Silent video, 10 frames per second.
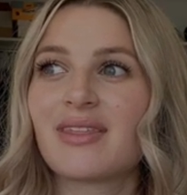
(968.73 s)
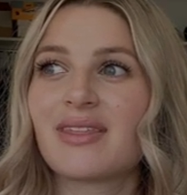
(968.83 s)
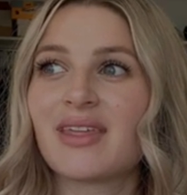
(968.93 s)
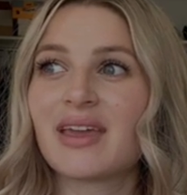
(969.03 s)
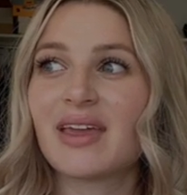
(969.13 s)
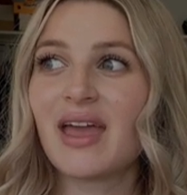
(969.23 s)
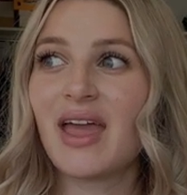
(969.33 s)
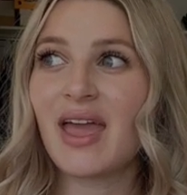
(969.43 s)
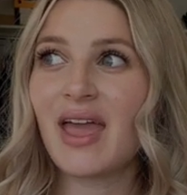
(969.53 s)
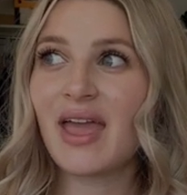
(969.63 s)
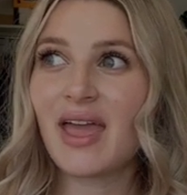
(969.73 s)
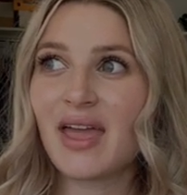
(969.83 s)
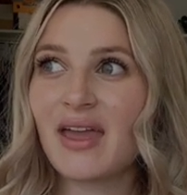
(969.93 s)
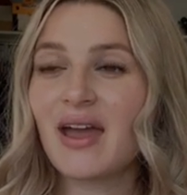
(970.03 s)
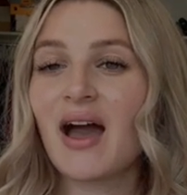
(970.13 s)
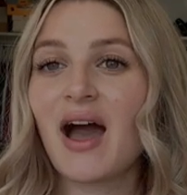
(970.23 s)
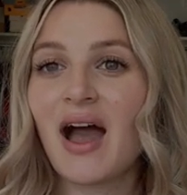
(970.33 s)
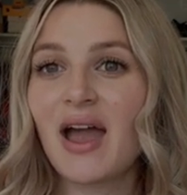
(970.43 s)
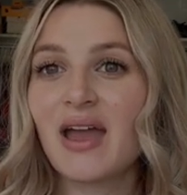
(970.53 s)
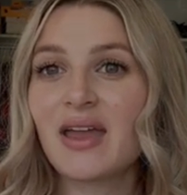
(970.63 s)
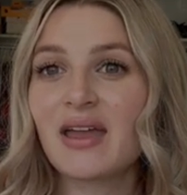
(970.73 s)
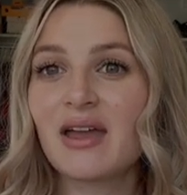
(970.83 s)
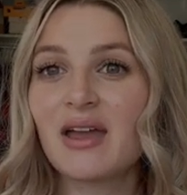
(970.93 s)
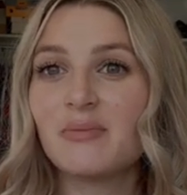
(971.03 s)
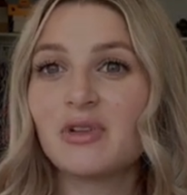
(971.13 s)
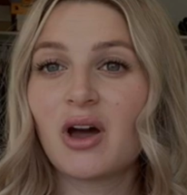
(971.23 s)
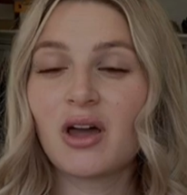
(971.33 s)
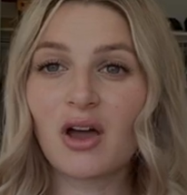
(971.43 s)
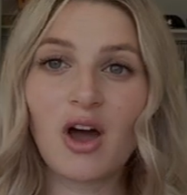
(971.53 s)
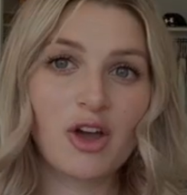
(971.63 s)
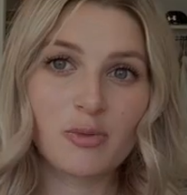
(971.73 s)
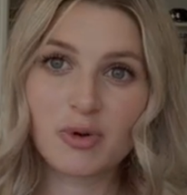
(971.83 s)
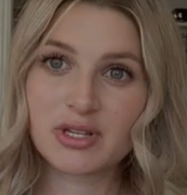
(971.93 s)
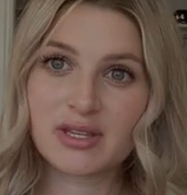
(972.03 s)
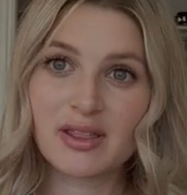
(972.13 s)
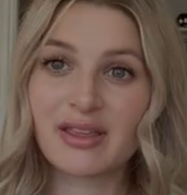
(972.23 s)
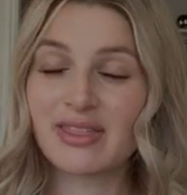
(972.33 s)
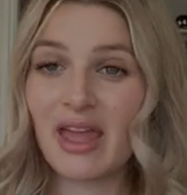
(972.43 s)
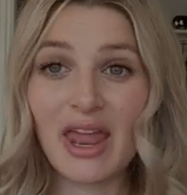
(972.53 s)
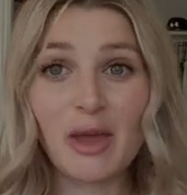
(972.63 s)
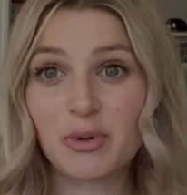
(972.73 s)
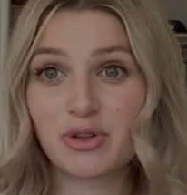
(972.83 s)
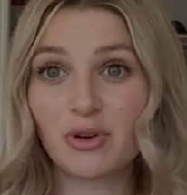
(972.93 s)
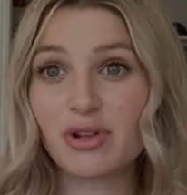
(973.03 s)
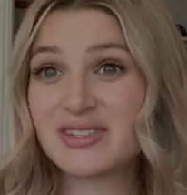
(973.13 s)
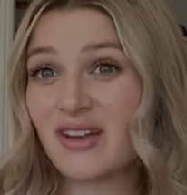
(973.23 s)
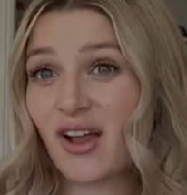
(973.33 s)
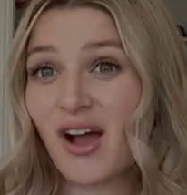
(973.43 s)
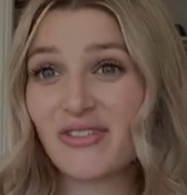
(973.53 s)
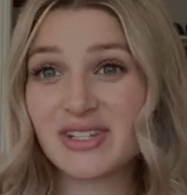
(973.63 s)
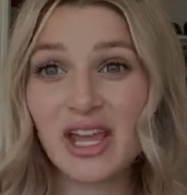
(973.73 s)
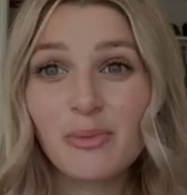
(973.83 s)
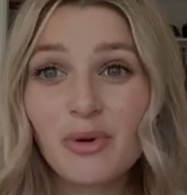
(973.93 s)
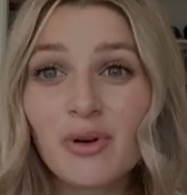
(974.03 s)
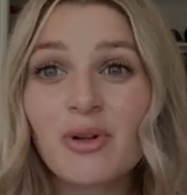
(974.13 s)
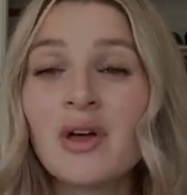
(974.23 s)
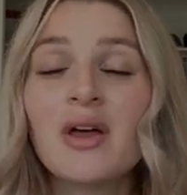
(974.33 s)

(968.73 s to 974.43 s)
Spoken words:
like, hey, I am not 100% like an epidural is not off the table,